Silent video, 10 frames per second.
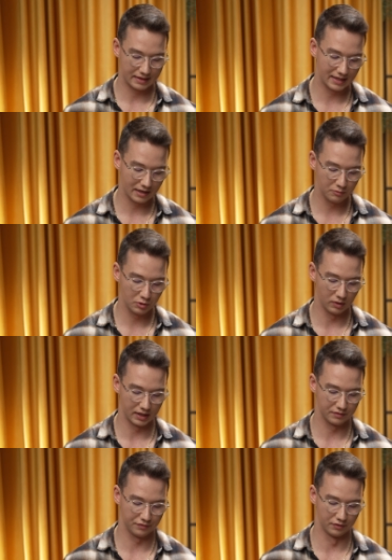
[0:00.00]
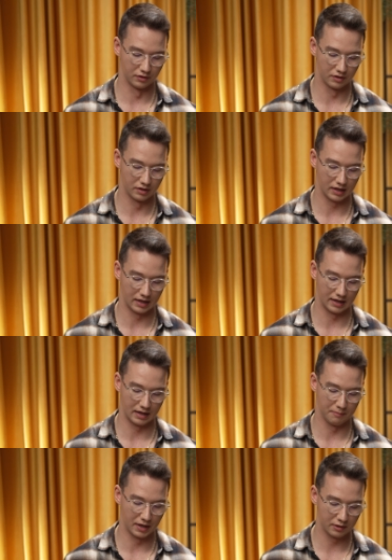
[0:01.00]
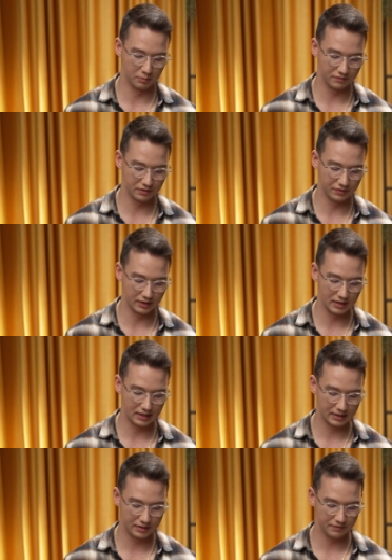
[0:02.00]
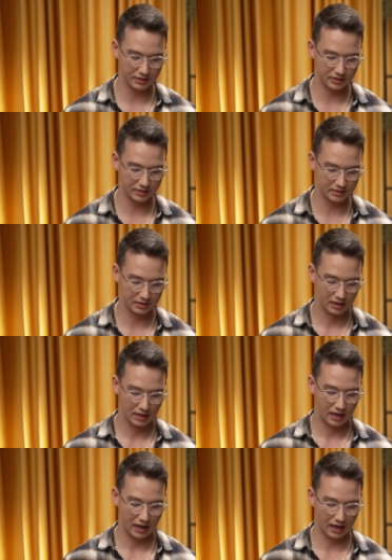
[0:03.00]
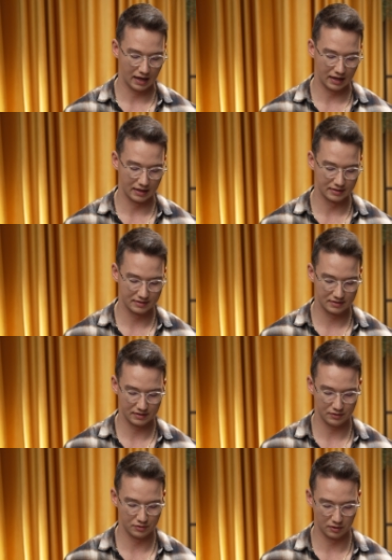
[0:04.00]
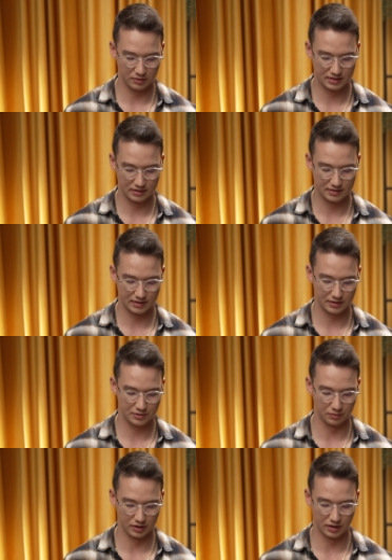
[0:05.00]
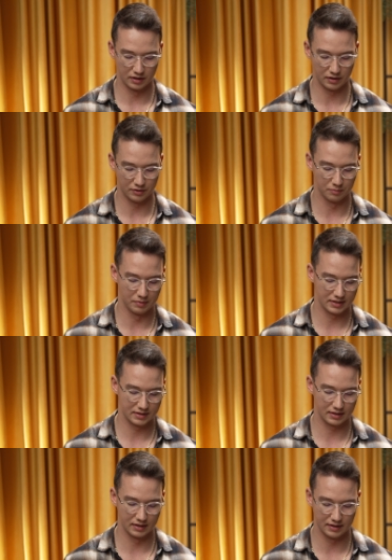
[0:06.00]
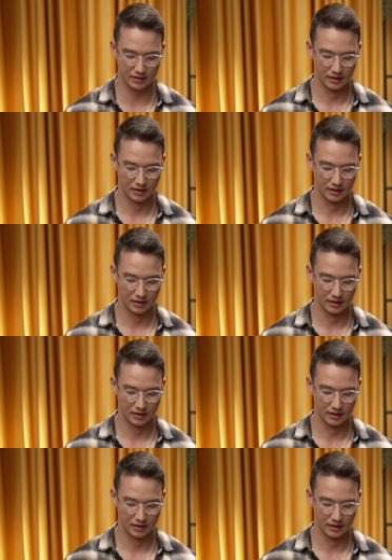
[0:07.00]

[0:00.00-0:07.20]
Then we went for bottom of the funnel activities. And it's the stage where you basically